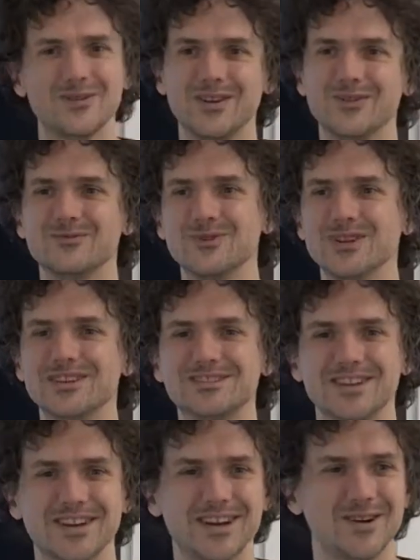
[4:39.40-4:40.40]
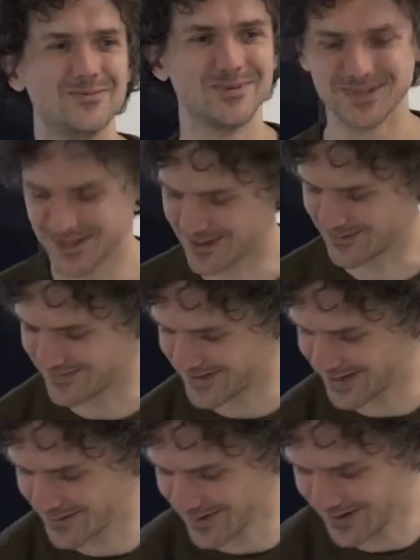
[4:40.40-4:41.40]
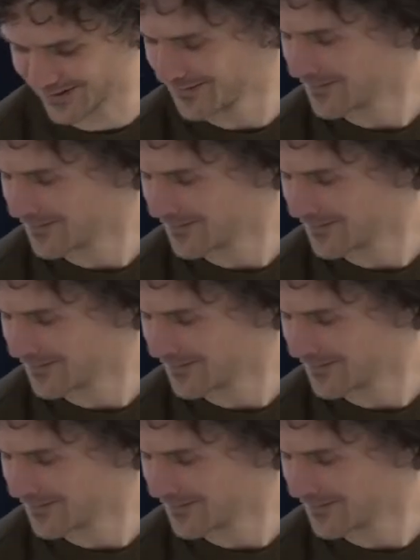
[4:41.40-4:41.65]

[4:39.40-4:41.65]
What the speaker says: releasing an app. So there we go.